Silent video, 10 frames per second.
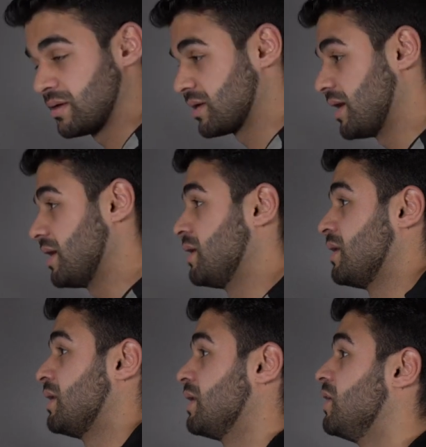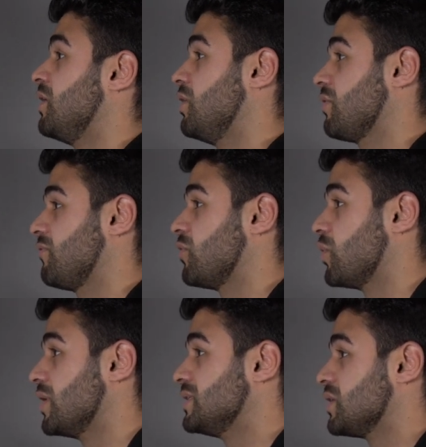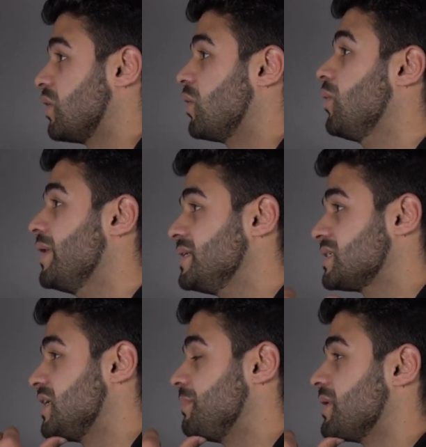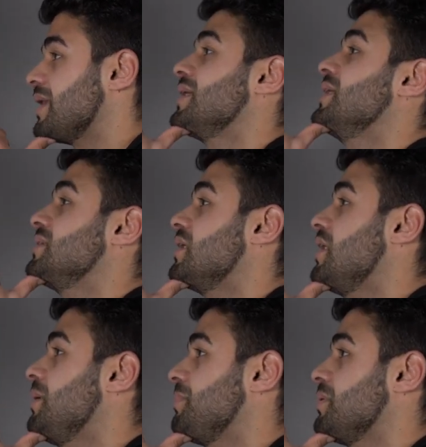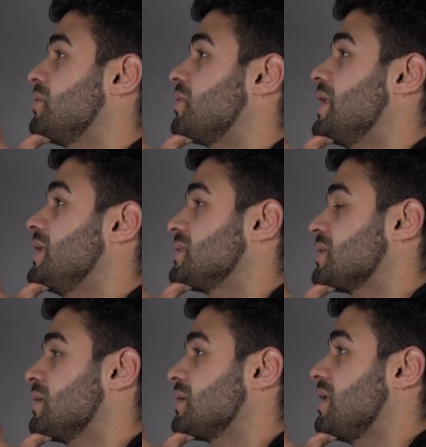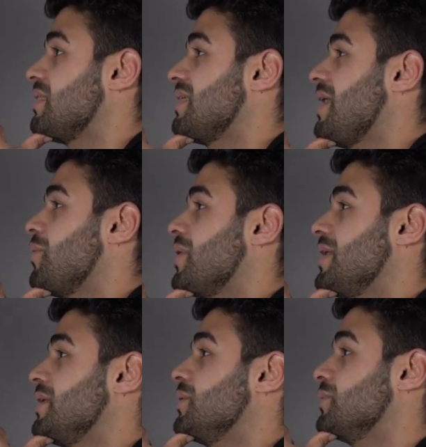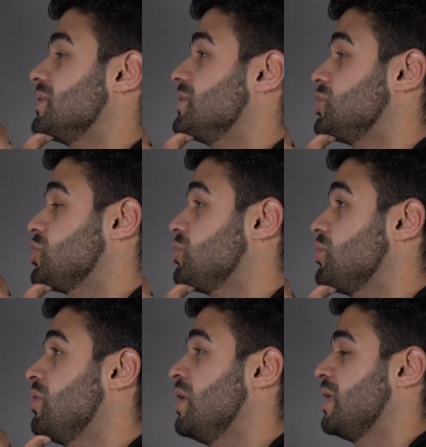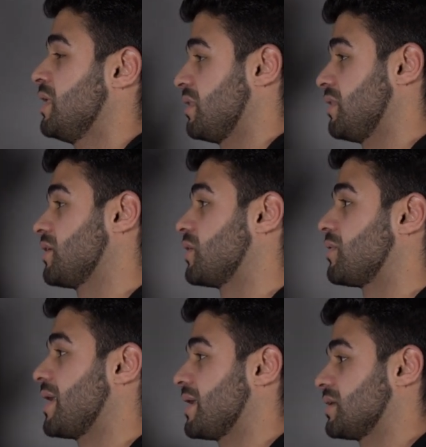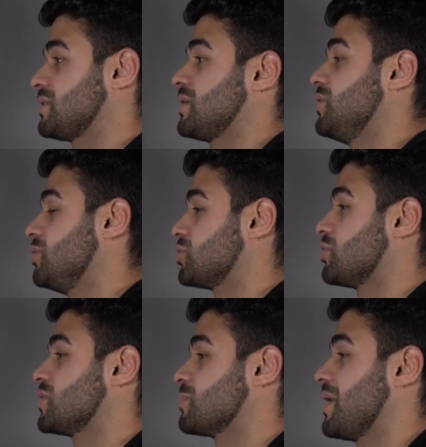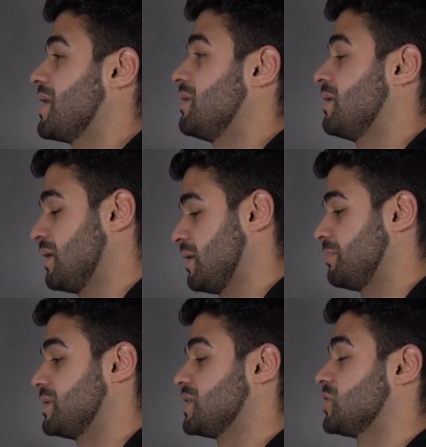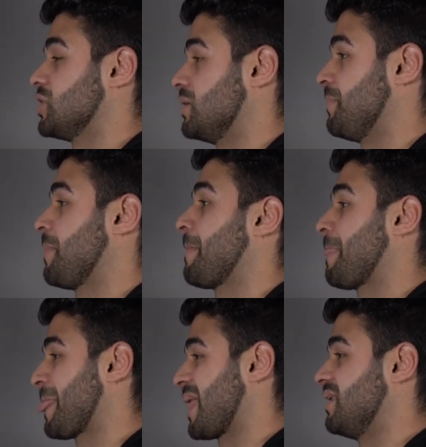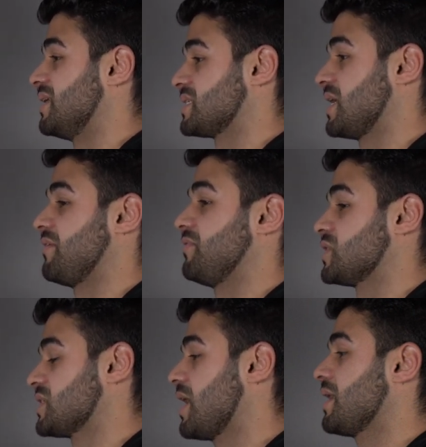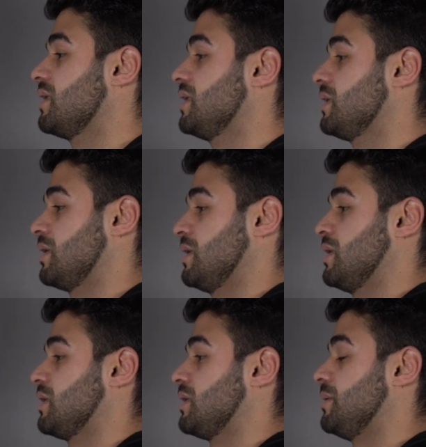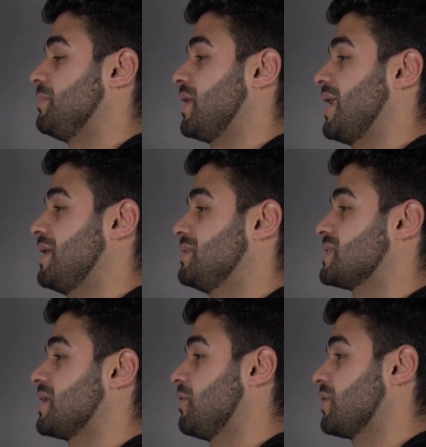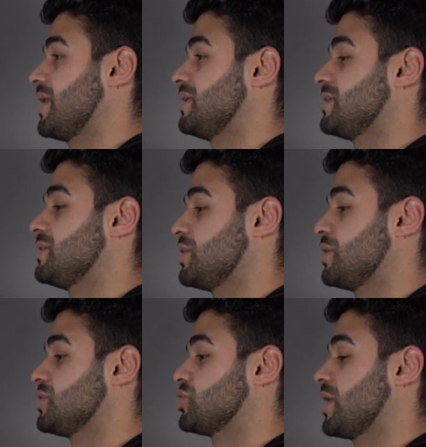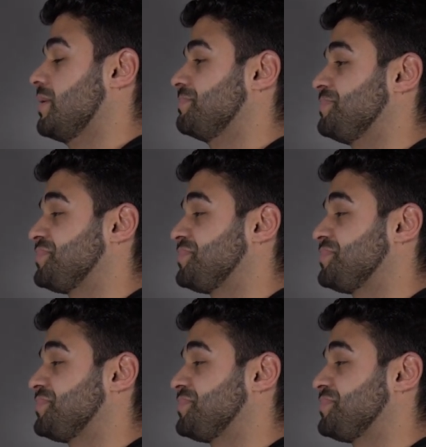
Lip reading: okay? Look forward, always keep your head upright, okay? That way it would ensure the correct neutral spine position. And let's say if you're cycling, keep your hands elongated straight,